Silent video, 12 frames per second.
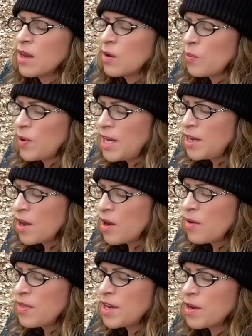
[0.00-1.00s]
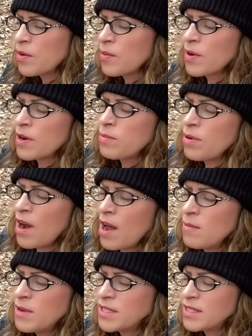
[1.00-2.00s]
We know that your word
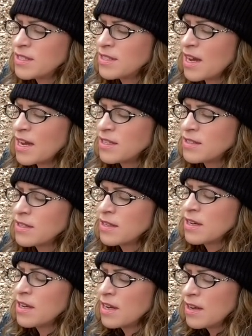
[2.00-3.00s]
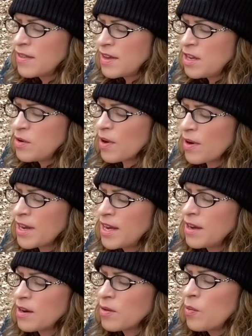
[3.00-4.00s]
promises us that you are
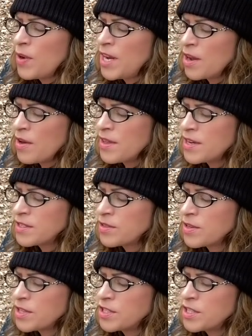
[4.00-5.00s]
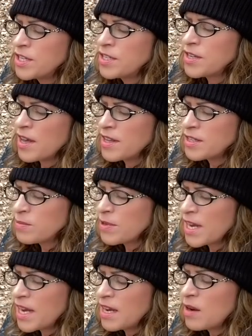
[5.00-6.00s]
here. We know that as Christians on this
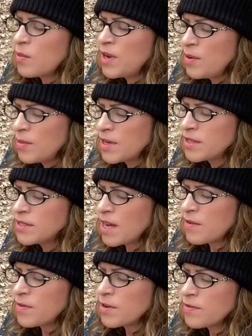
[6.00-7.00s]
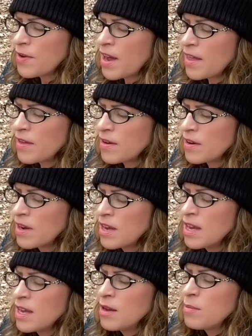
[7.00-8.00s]
planet, we will suffer, Father,
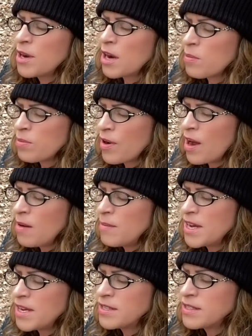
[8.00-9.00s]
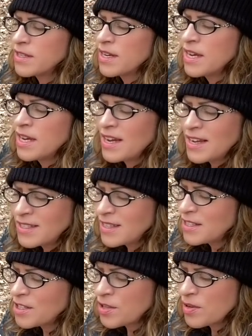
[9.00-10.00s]
but our promise
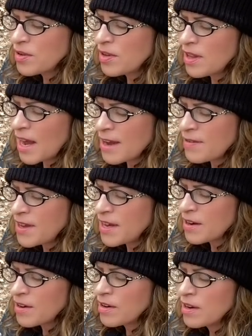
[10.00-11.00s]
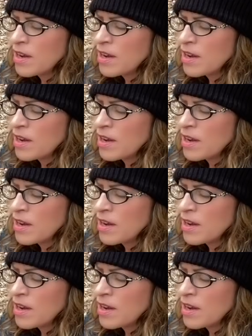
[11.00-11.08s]
isn't eternal life here.